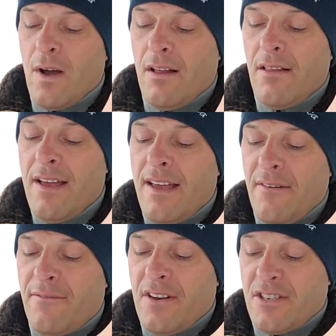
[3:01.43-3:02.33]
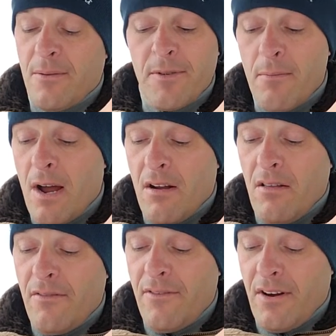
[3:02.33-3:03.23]
well and finished up their
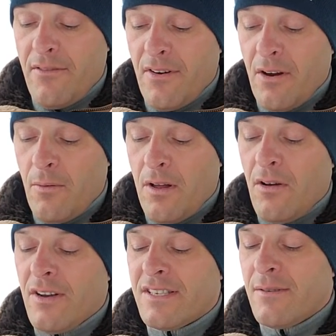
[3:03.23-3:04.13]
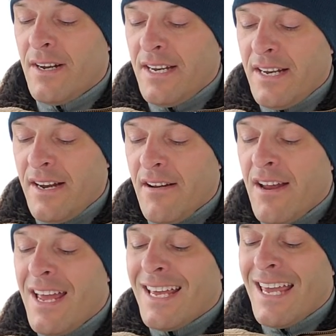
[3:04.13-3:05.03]
mile very, very well. Oh, I see what I did here.
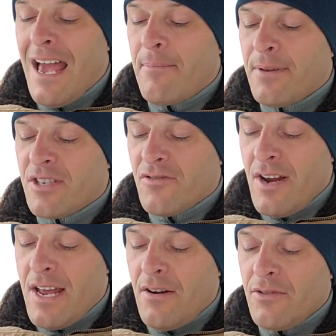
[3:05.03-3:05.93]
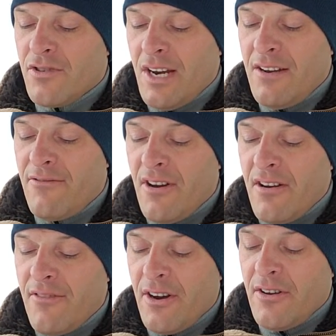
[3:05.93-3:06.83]
Capistrano trained
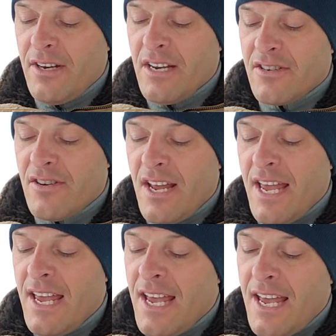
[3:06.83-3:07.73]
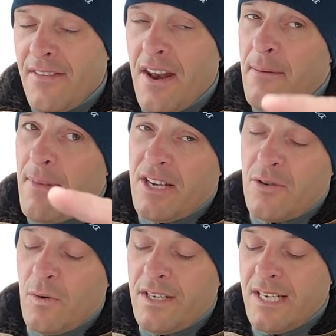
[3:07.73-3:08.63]
very, very good yesterday. And then I
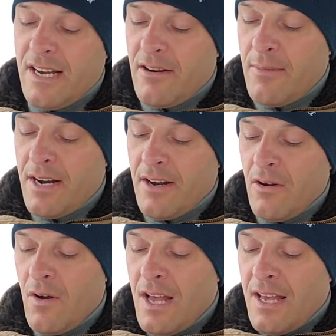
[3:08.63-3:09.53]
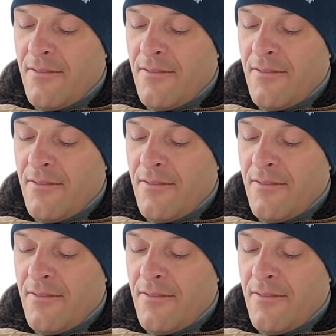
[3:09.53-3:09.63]
mentioned White Tiger a minute ago.